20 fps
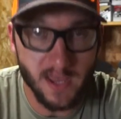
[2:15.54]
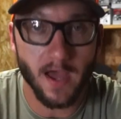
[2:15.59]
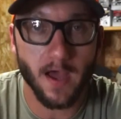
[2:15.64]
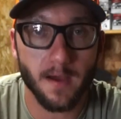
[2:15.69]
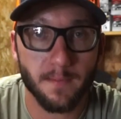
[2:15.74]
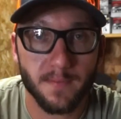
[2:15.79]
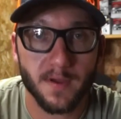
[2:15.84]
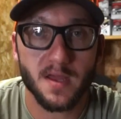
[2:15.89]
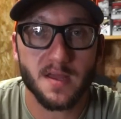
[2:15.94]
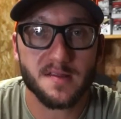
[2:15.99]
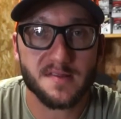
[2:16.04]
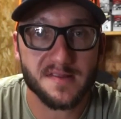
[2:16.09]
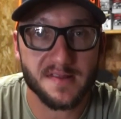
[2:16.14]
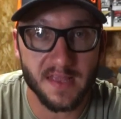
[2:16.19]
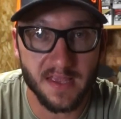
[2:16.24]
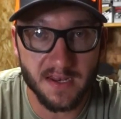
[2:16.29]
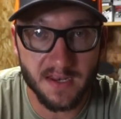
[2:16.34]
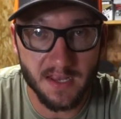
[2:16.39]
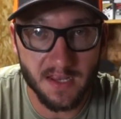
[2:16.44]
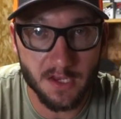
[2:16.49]
up,
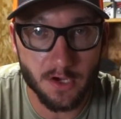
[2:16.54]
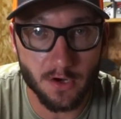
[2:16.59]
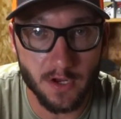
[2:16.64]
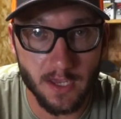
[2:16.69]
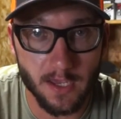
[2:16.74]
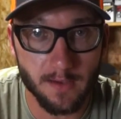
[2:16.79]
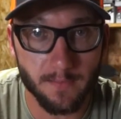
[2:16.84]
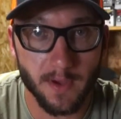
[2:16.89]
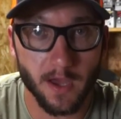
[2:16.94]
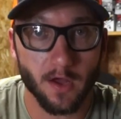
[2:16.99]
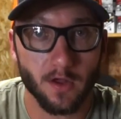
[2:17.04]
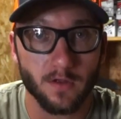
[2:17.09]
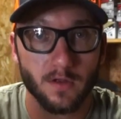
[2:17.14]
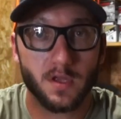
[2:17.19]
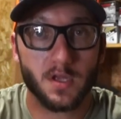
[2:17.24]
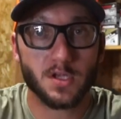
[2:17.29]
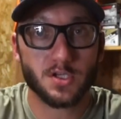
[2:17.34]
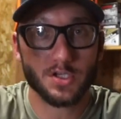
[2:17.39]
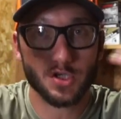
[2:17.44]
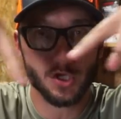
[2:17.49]
send in your email
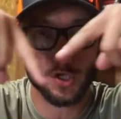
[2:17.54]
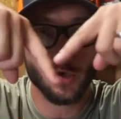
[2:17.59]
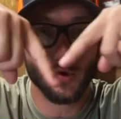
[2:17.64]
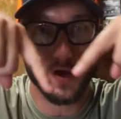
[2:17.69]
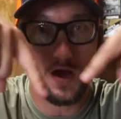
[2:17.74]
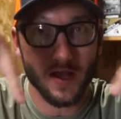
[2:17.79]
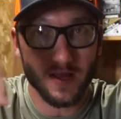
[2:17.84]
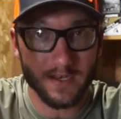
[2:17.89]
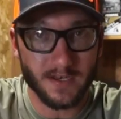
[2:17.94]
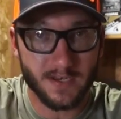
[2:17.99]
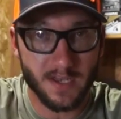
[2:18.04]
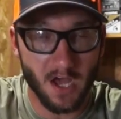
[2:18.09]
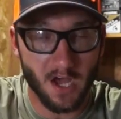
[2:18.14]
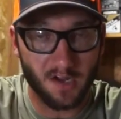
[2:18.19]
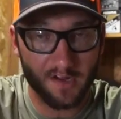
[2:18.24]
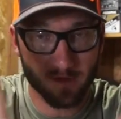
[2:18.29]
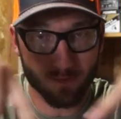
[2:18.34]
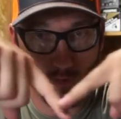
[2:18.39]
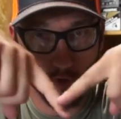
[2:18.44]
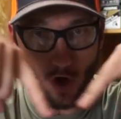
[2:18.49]
to
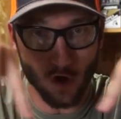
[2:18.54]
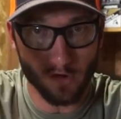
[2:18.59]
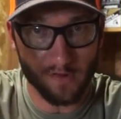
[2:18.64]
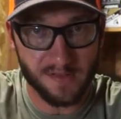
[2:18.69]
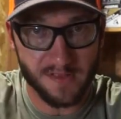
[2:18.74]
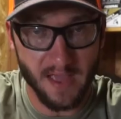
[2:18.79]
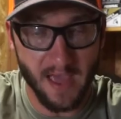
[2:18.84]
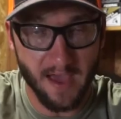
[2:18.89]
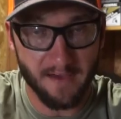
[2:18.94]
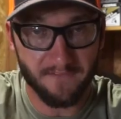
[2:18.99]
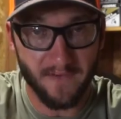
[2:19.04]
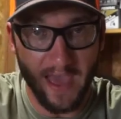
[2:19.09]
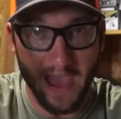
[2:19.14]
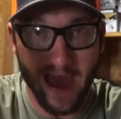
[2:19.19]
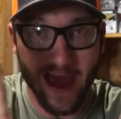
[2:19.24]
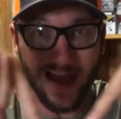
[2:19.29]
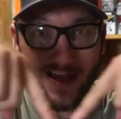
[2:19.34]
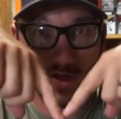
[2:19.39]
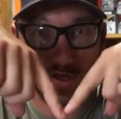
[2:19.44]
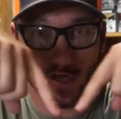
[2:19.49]
duxprostaff
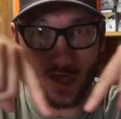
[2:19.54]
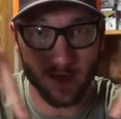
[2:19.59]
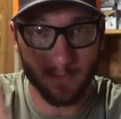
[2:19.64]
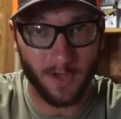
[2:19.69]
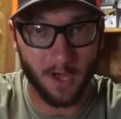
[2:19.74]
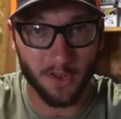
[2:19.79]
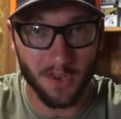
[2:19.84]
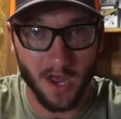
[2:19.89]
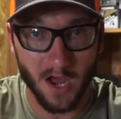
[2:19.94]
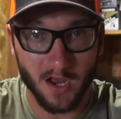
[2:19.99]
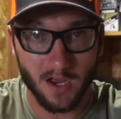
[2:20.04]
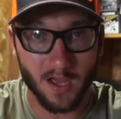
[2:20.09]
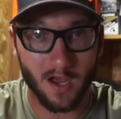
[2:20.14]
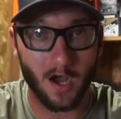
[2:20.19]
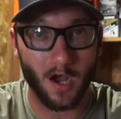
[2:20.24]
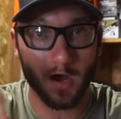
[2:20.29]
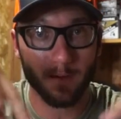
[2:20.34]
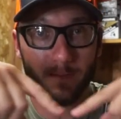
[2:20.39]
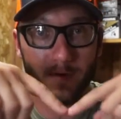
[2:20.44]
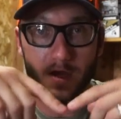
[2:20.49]
at
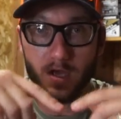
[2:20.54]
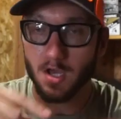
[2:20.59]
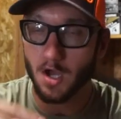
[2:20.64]
gmail.com.